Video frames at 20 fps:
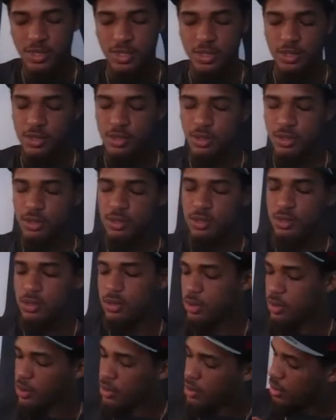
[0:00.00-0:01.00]

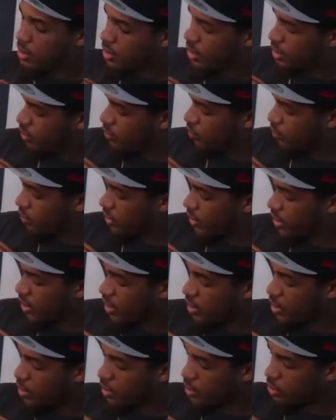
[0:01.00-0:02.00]
stickers. This one's
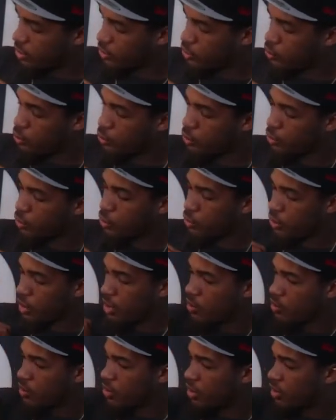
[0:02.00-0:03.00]
saying Tuner
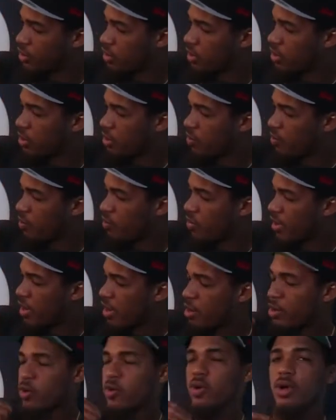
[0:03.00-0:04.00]
Crate, which in the
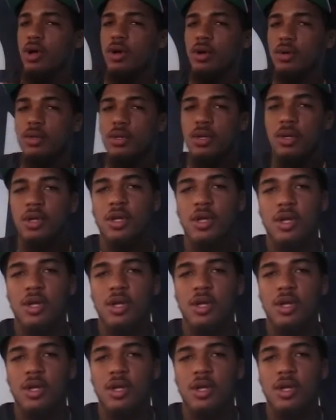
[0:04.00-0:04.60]
background